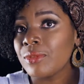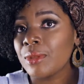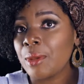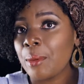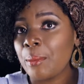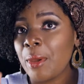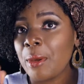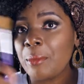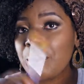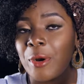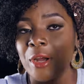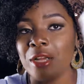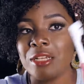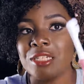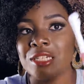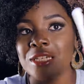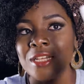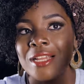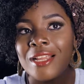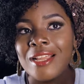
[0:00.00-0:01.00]
a
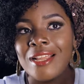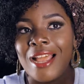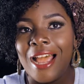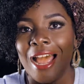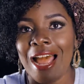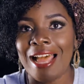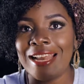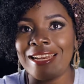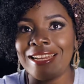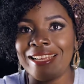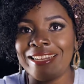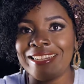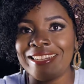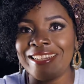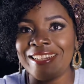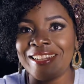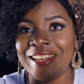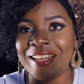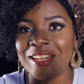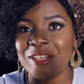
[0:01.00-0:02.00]
paintbrush and an
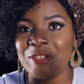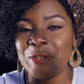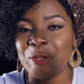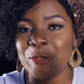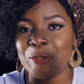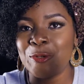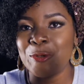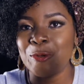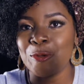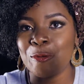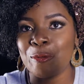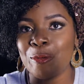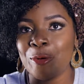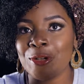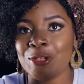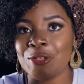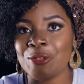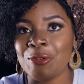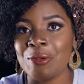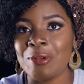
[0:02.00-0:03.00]
electric
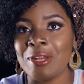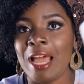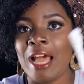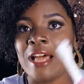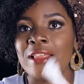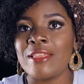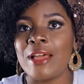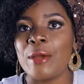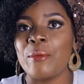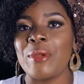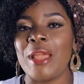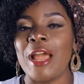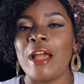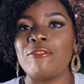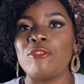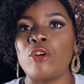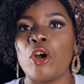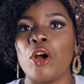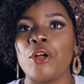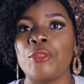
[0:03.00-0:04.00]
toothbrush. So now that we
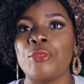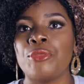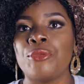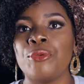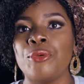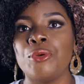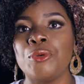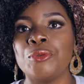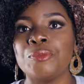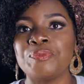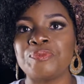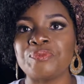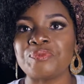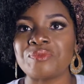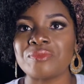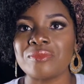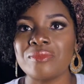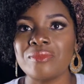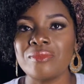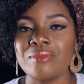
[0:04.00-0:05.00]
have gone through
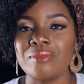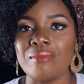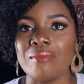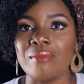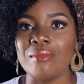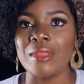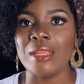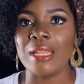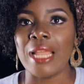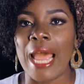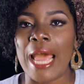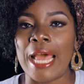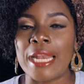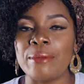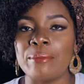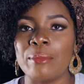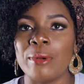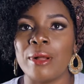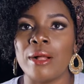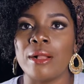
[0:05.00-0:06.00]

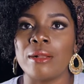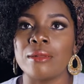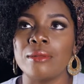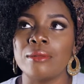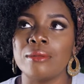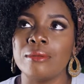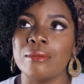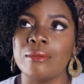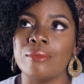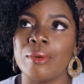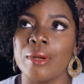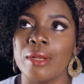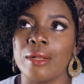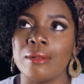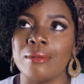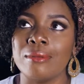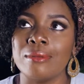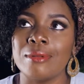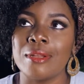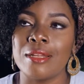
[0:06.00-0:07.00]

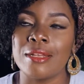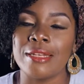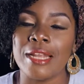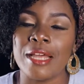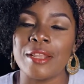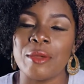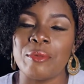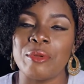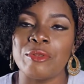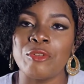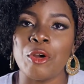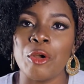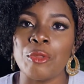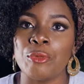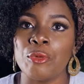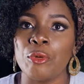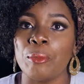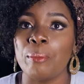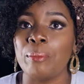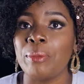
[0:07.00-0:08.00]
now that we've
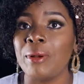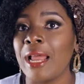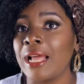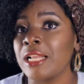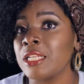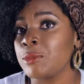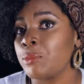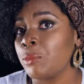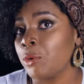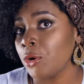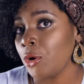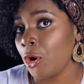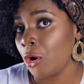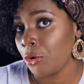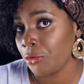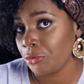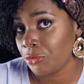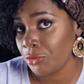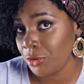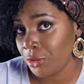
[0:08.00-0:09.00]
gone through plant
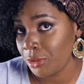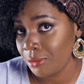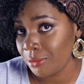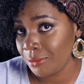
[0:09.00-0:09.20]
pornography,